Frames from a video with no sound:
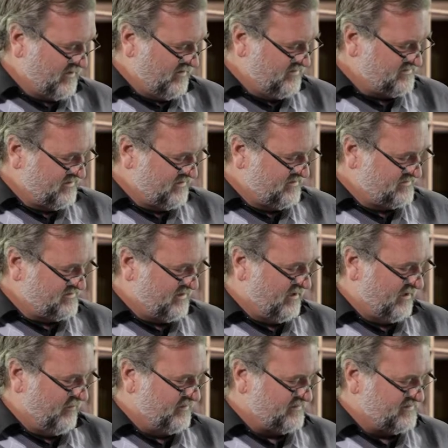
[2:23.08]
code. So you can see
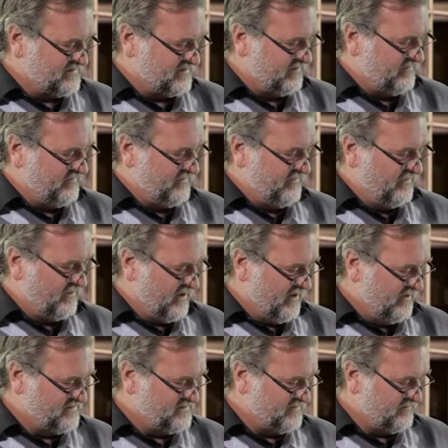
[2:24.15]
Elements has got a few
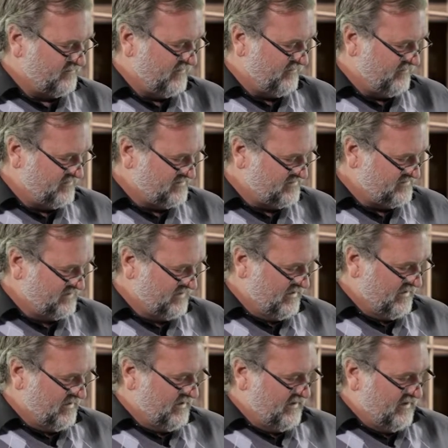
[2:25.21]
codes that it reference.
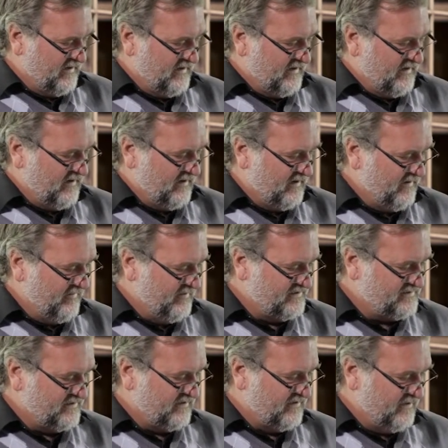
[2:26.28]

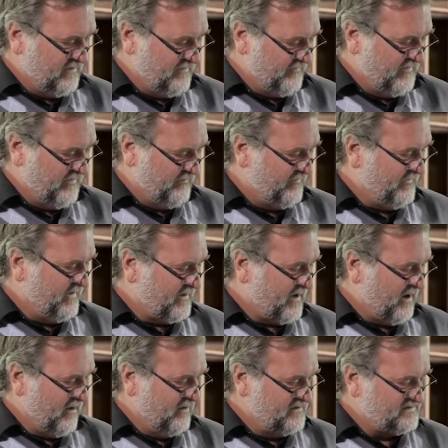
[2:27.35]
These are the
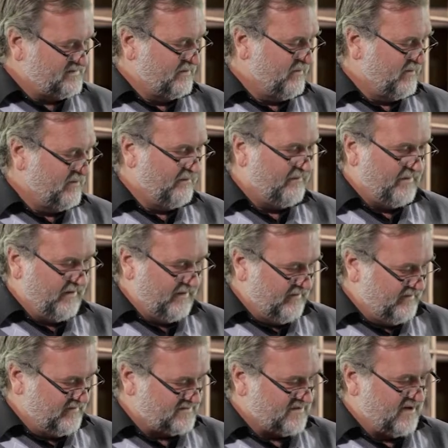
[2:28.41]
codes, so whether it
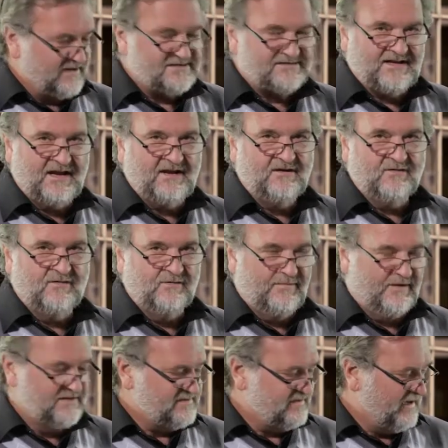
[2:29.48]
be the Australian Standard or
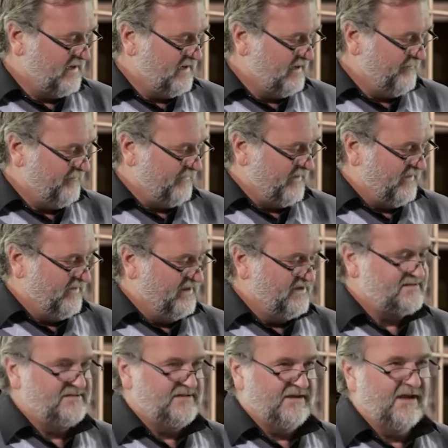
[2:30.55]
the BCA, and
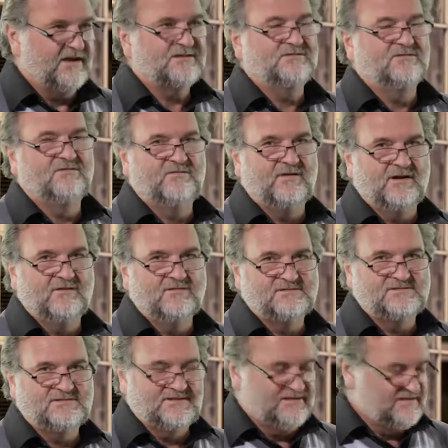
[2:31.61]
these are the actual
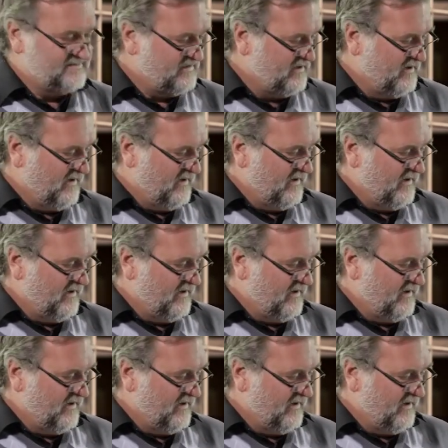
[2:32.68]
frequencies